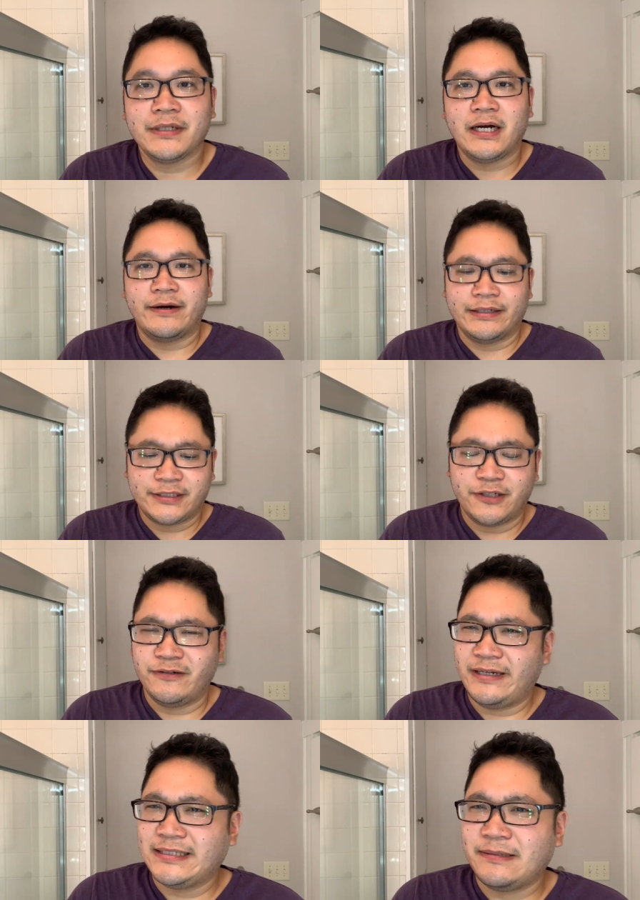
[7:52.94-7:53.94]
All right,
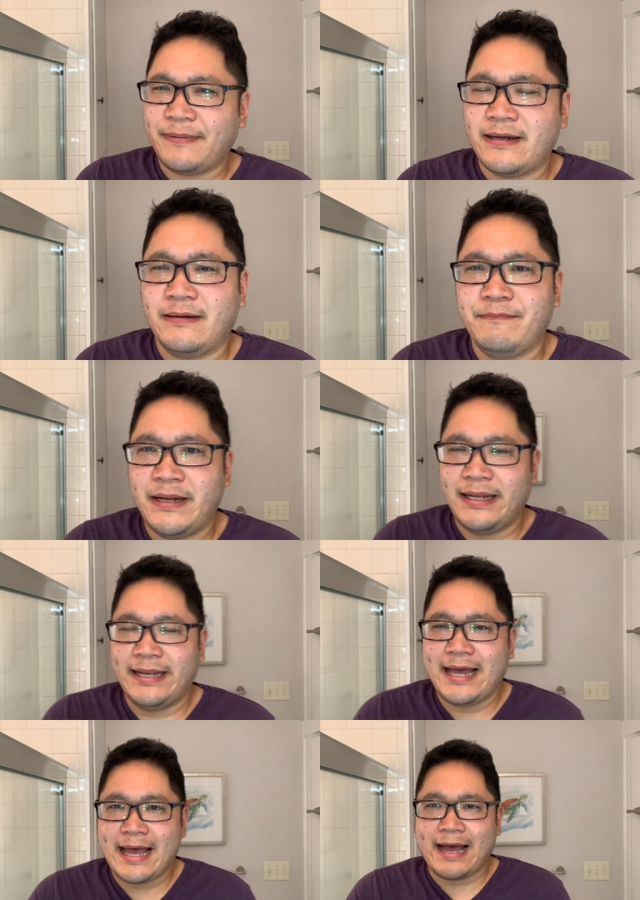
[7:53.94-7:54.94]
so it's about a minute
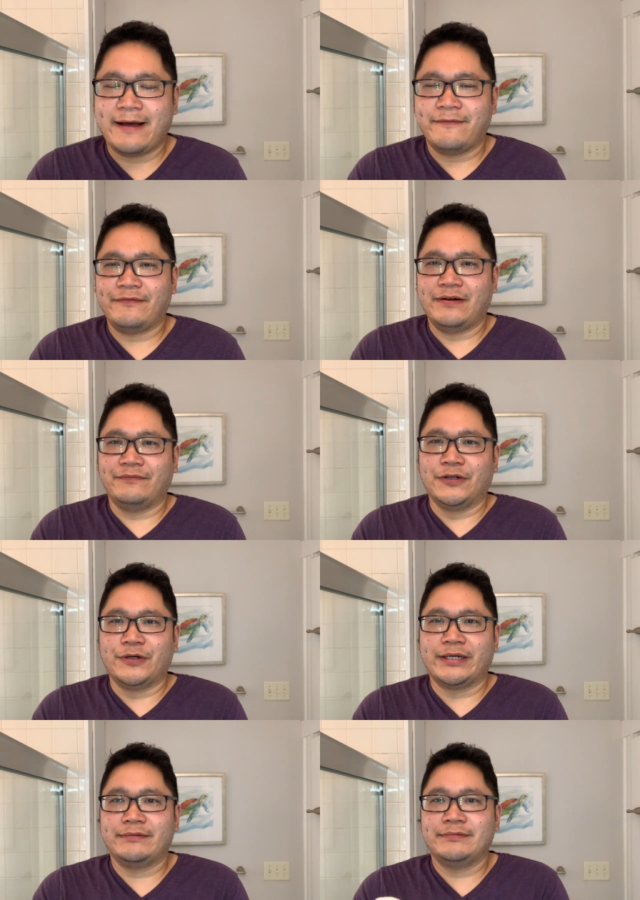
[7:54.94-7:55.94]
and a half of
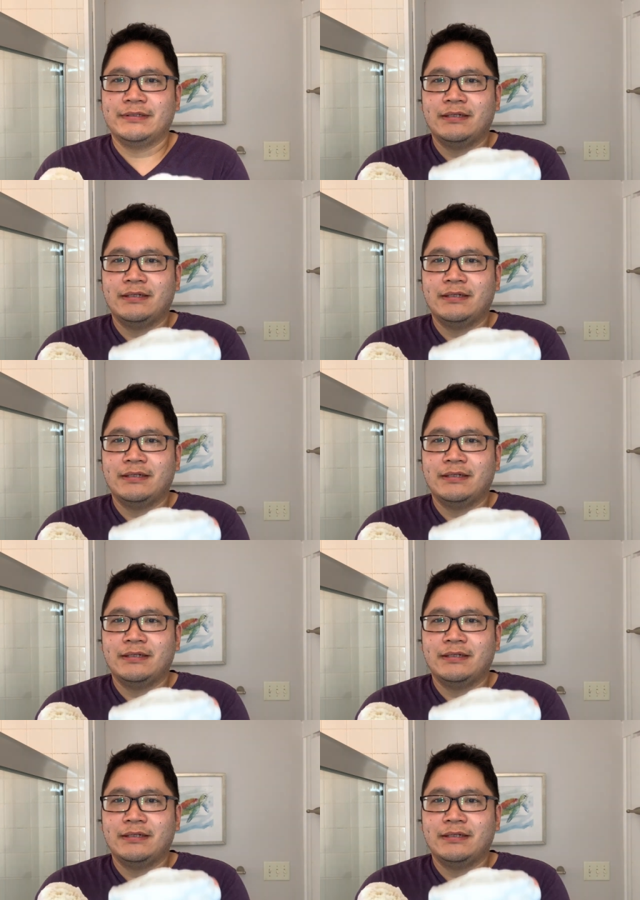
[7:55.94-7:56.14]
loading.